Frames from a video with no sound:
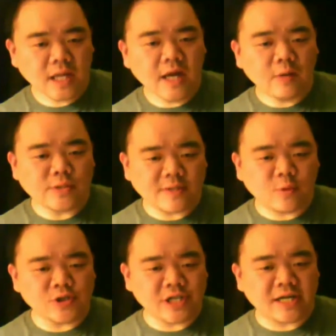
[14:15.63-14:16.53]
Was it
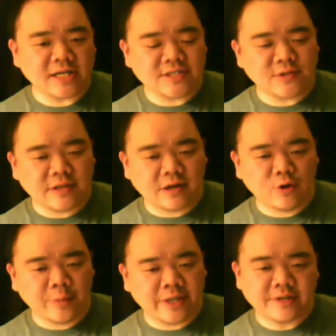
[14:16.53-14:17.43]
more shocking to you that
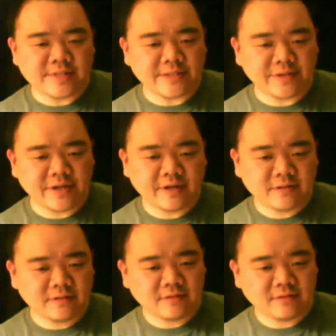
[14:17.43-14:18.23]
Omer is still there?